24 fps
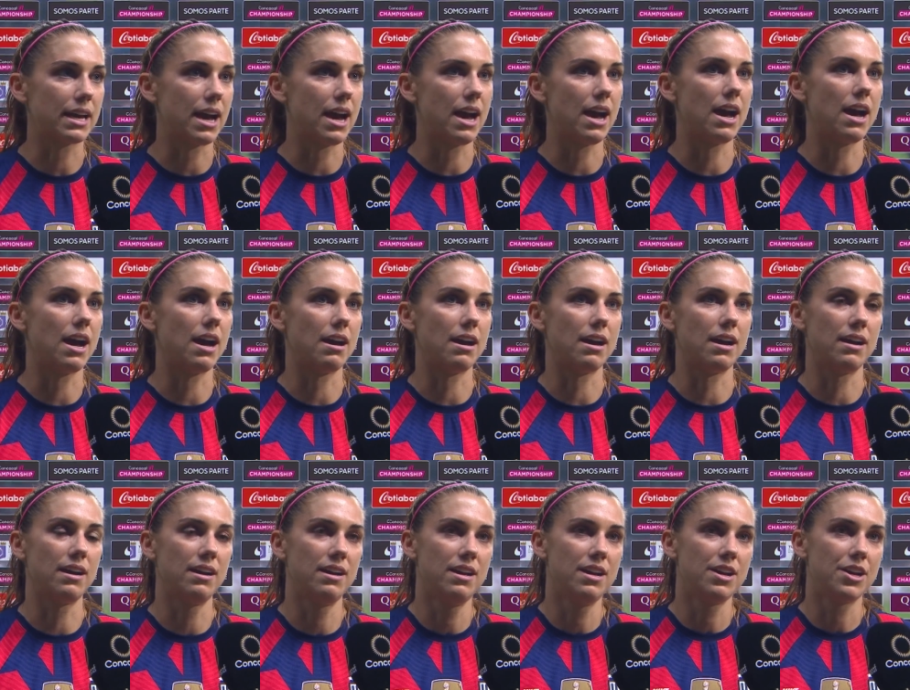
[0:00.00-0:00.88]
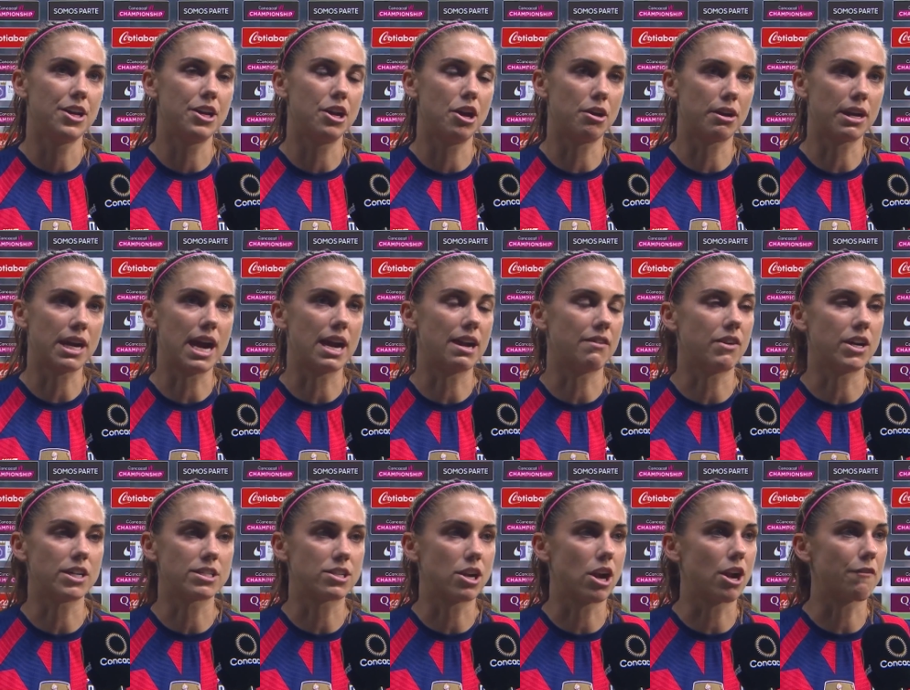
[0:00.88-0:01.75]
Uh, you know, it kind of
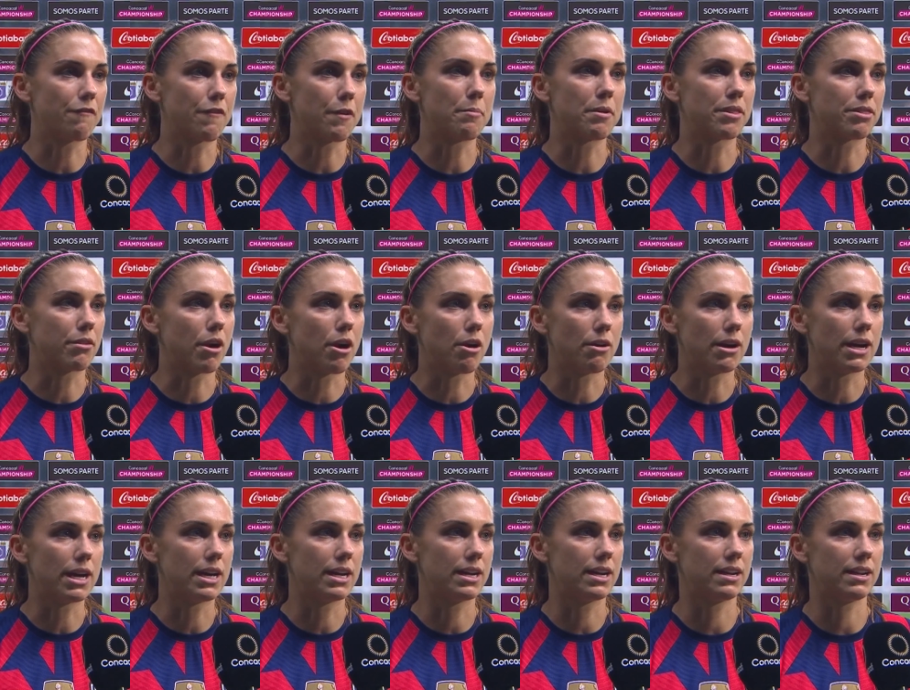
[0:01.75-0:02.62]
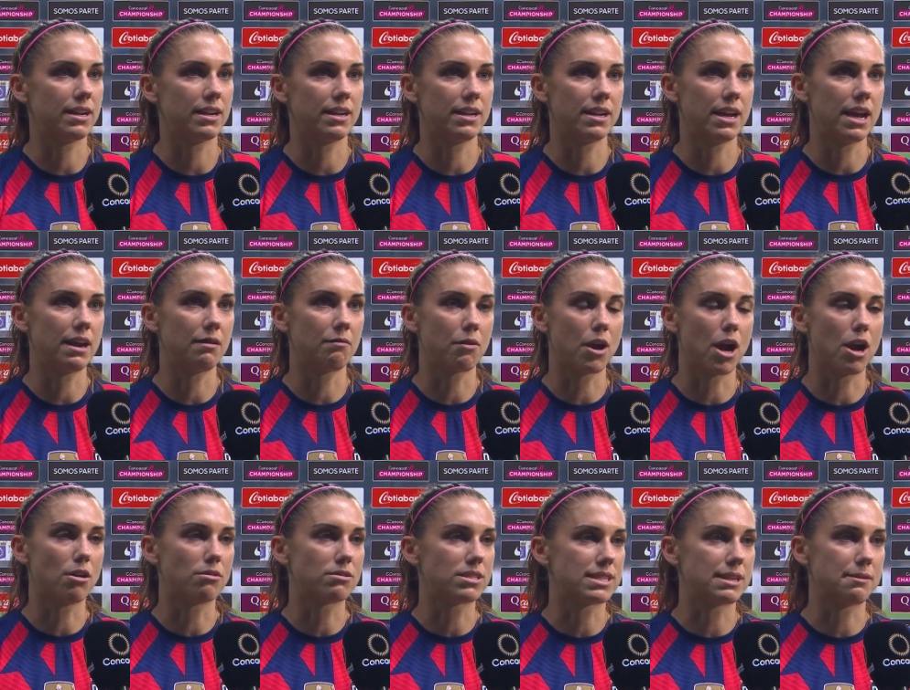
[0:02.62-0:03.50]
all started from a throw-in, and, and
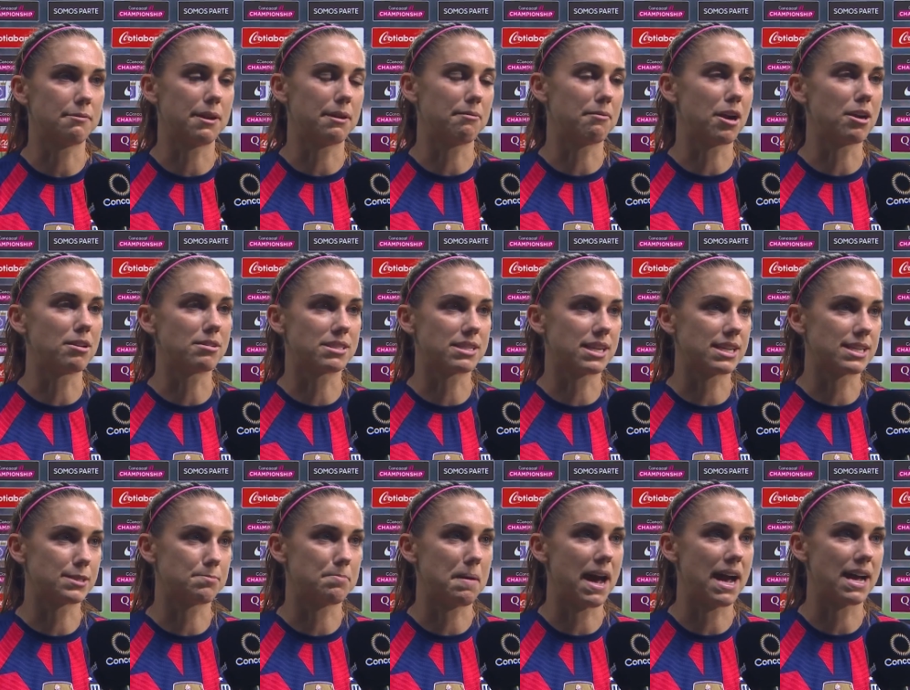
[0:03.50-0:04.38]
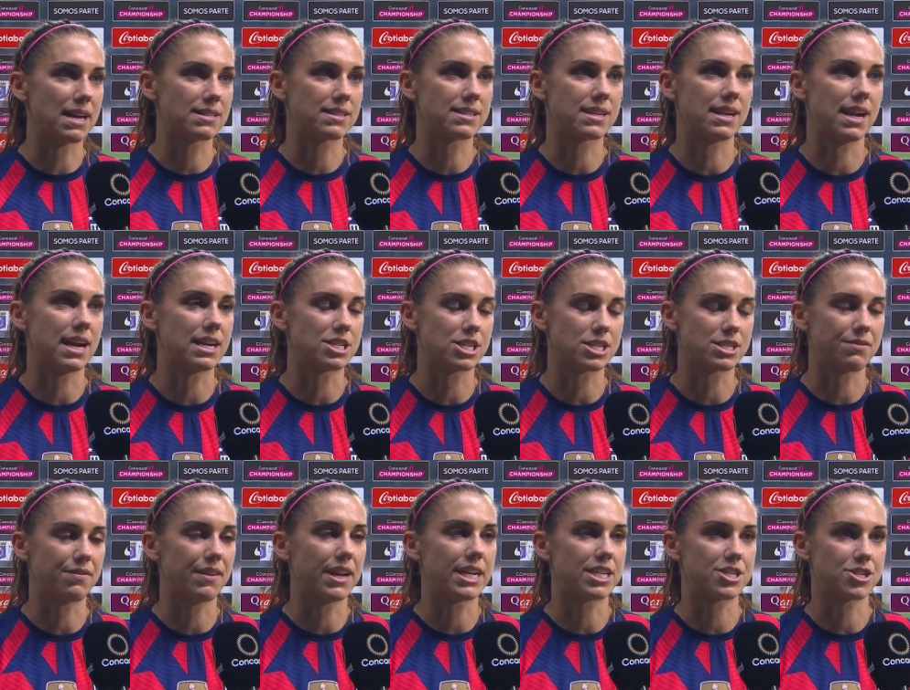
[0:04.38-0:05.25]
Rose did what Rose does best, and I
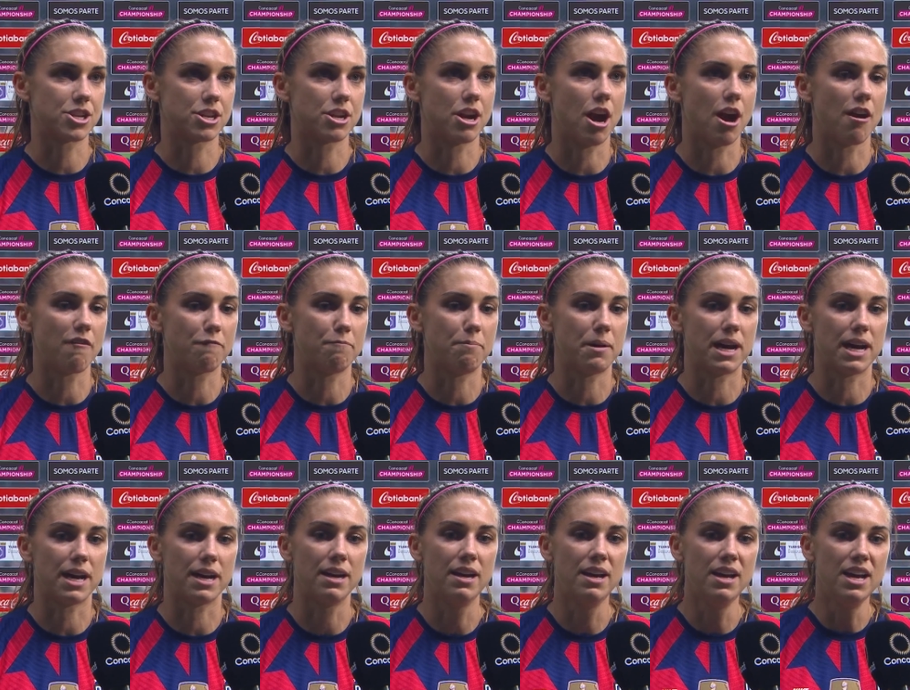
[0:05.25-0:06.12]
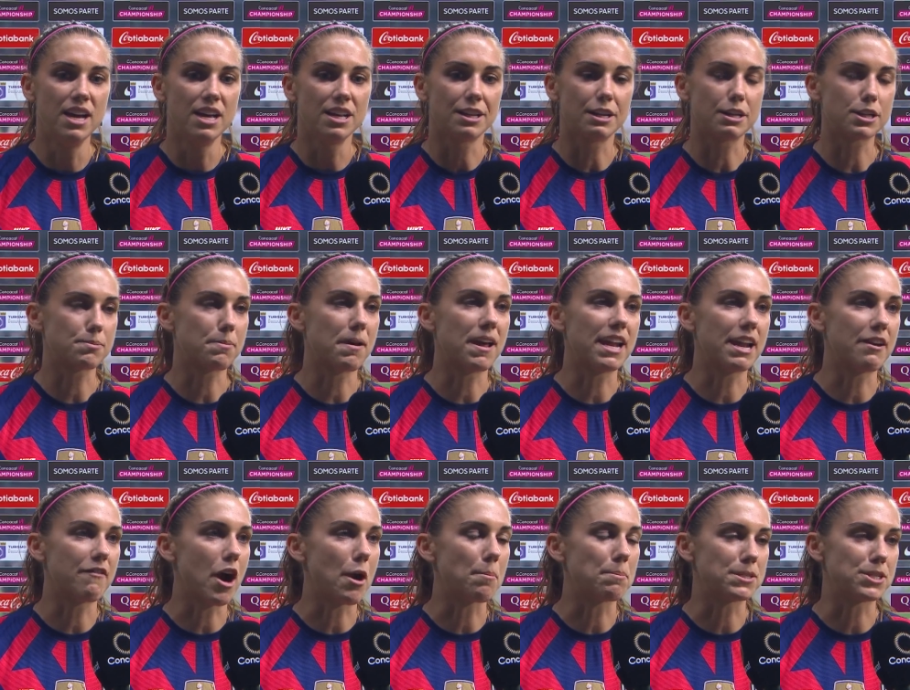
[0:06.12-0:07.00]
just finished it off. But there's plenty
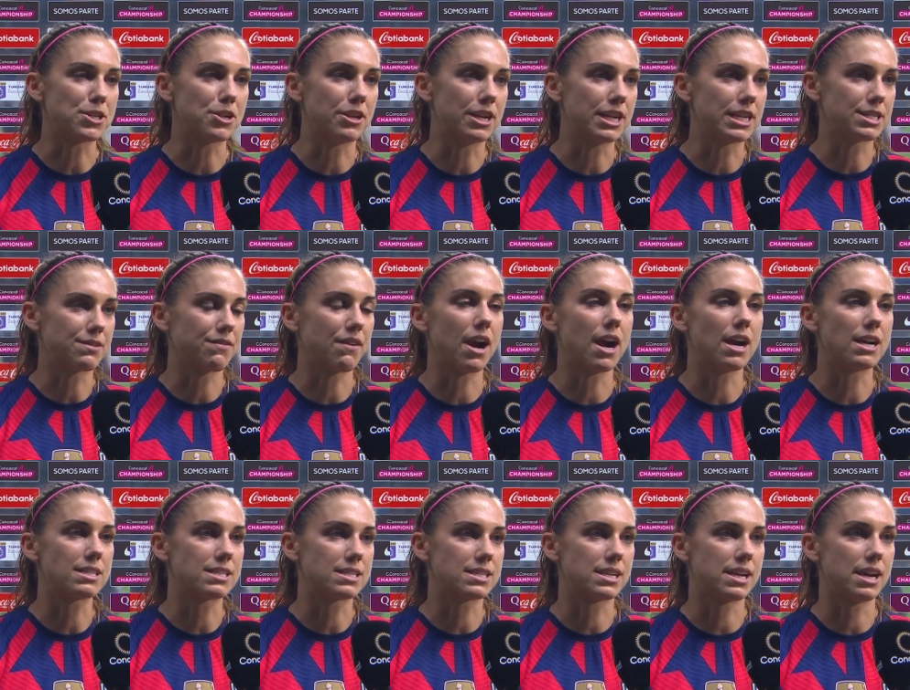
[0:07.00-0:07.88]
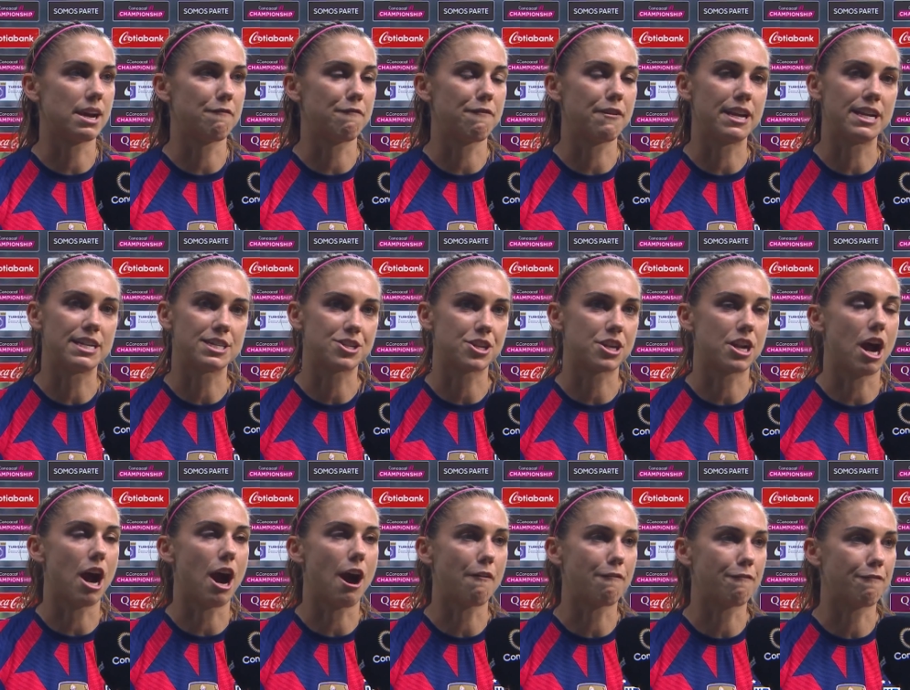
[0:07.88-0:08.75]
of opportunities for us to finish it
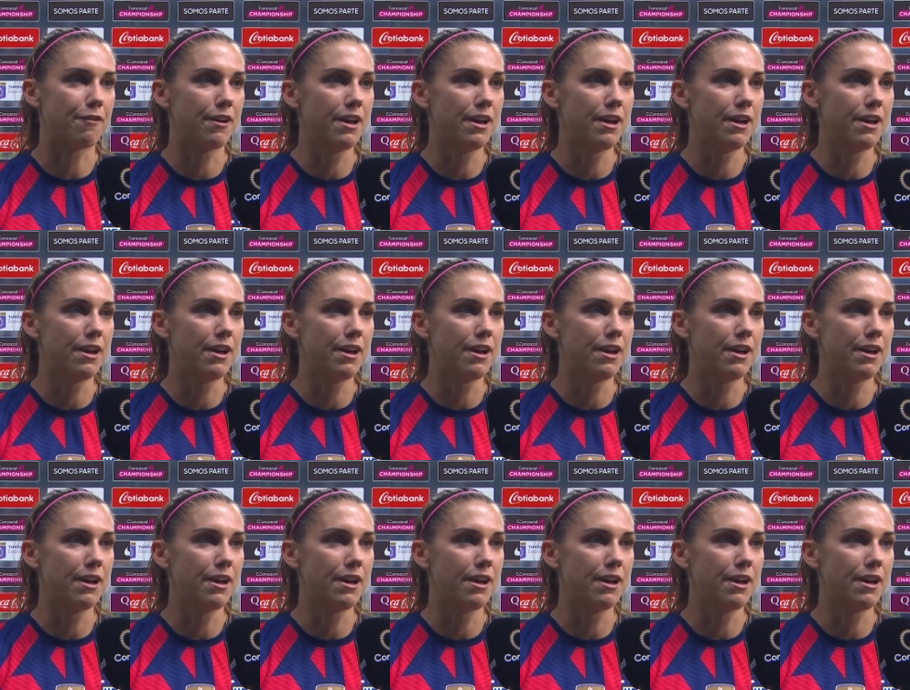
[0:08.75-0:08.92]
off